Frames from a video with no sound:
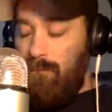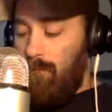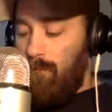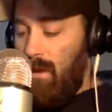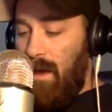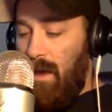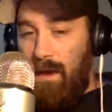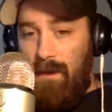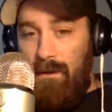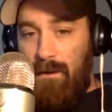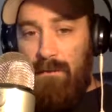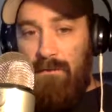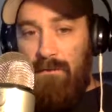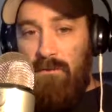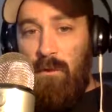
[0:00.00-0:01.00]
Yeah, and
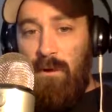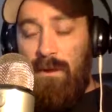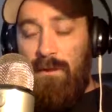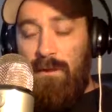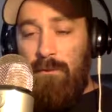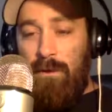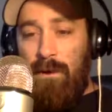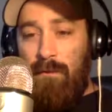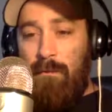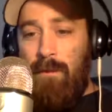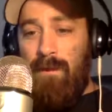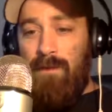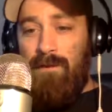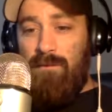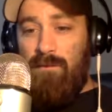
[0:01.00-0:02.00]
his
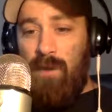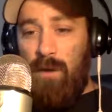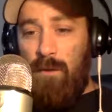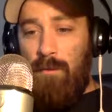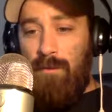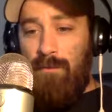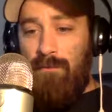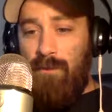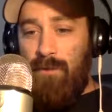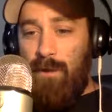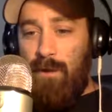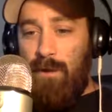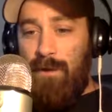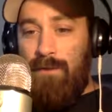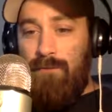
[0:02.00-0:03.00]
23andMe is probably
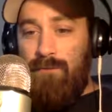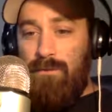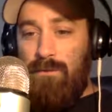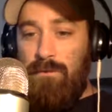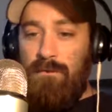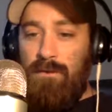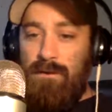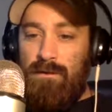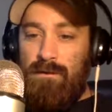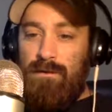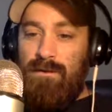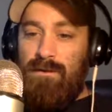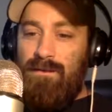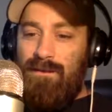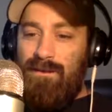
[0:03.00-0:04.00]
very confusing
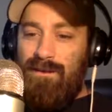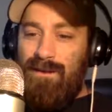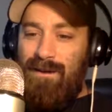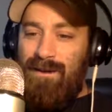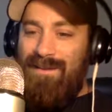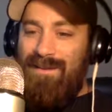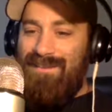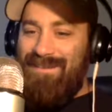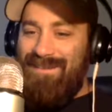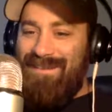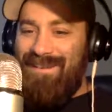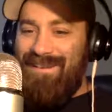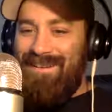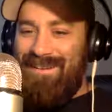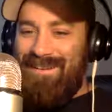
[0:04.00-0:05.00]

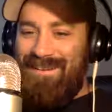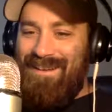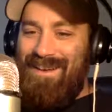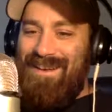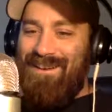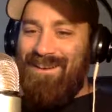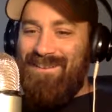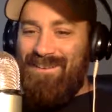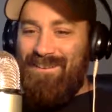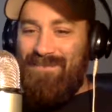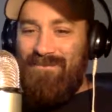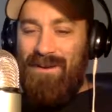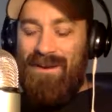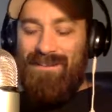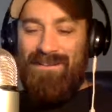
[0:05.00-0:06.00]
because he
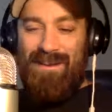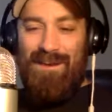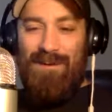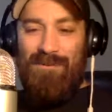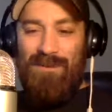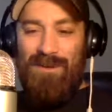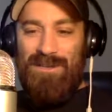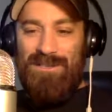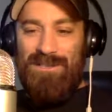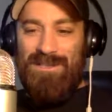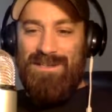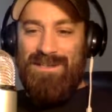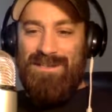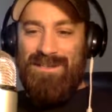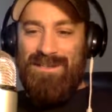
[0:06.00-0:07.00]
fights out of
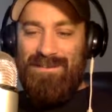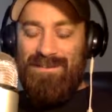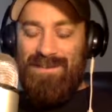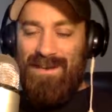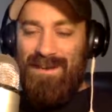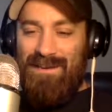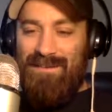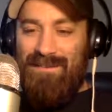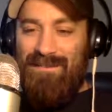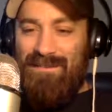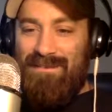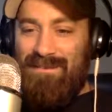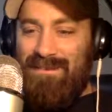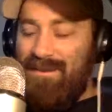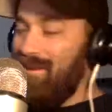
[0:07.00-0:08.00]
Russia and he's got a
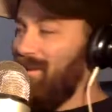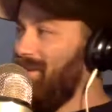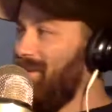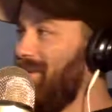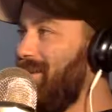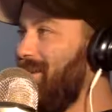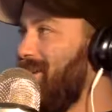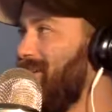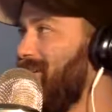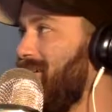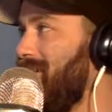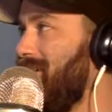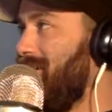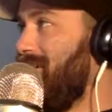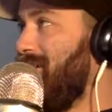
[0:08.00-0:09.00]

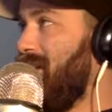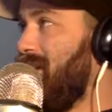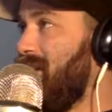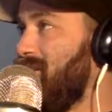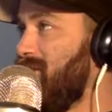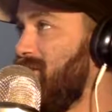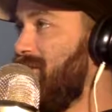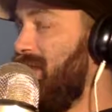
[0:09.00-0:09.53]
Asian